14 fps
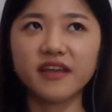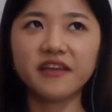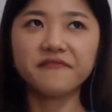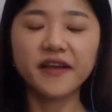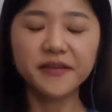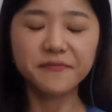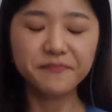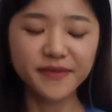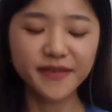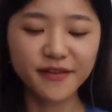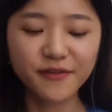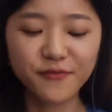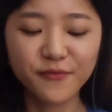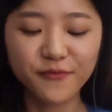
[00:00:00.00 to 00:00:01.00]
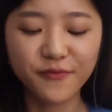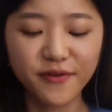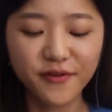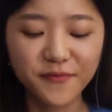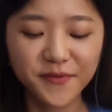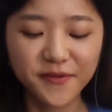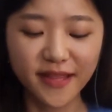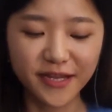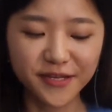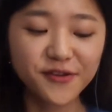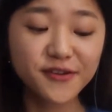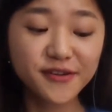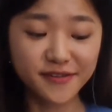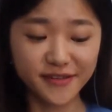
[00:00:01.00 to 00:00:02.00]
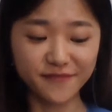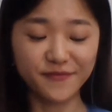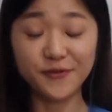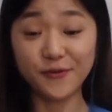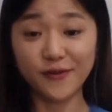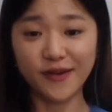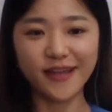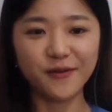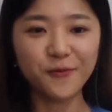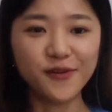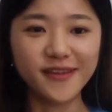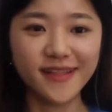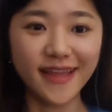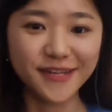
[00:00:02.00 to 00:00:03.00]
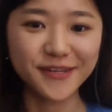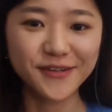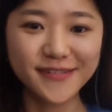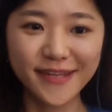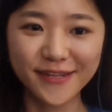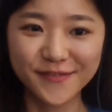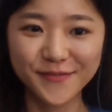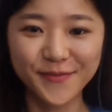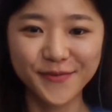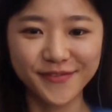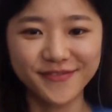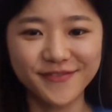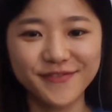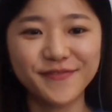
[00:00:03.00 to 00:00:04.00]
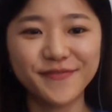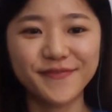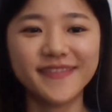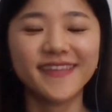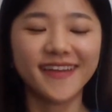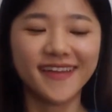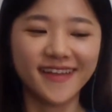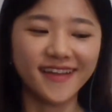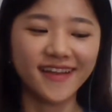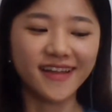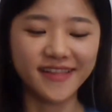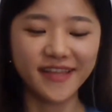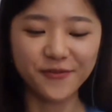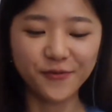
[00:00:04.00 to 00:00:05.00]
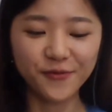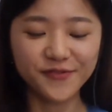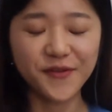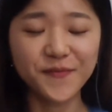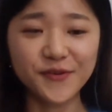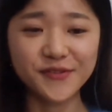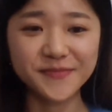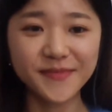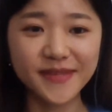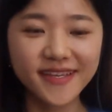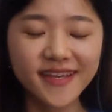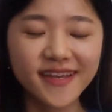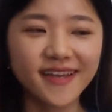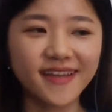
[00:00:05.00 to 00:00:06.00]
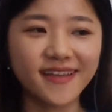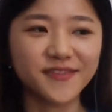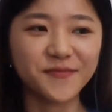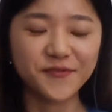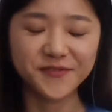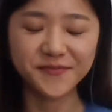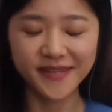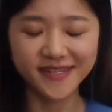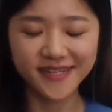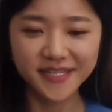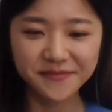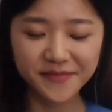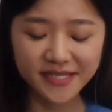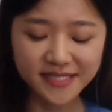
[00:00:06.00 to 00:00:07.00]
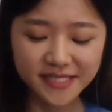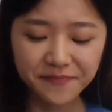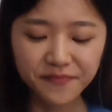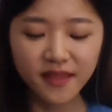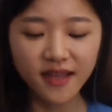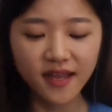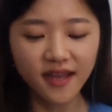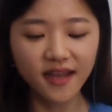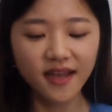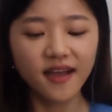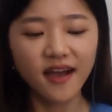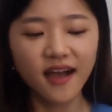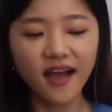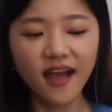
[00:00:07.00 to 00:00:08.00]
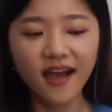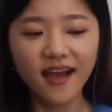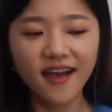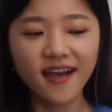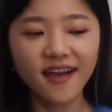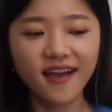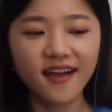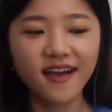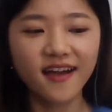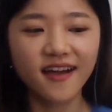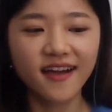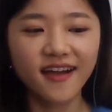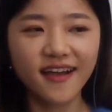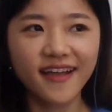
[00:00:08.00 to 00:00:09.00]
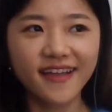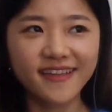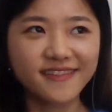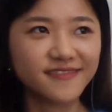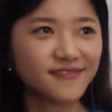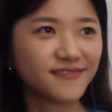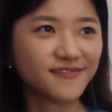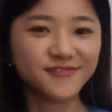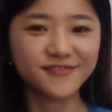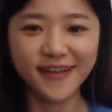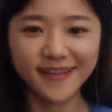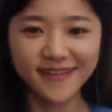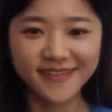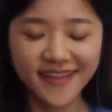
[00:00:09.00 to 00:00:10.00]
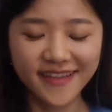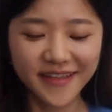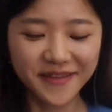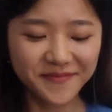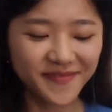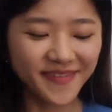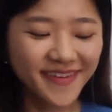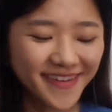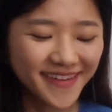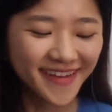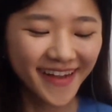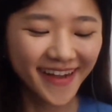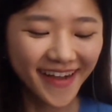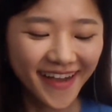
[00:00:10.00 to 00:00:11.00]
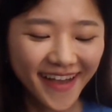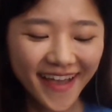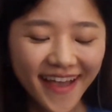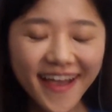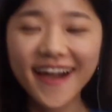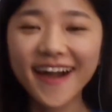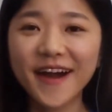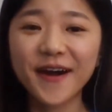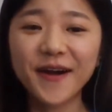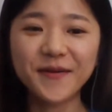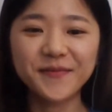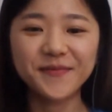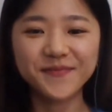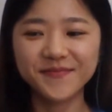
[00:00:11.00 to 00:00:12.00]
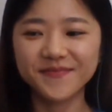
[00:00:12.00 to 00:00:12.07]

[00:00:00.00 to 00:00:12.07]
If I pick one of the lecturer, even though like all the lecturers are so good, and then that they all support me and support my classmates, uh, should I say names? uh,